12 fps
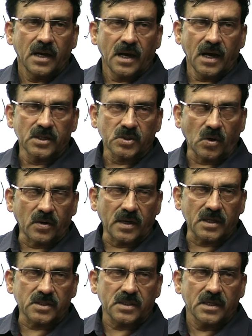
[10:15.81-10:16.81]
hence
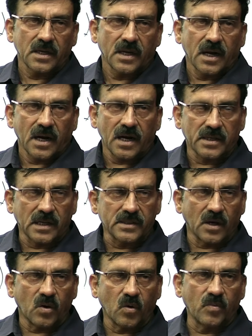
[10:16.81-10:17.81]
Congress had done
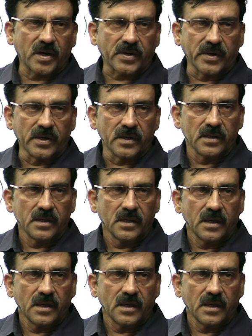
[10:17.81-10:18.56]
the homework here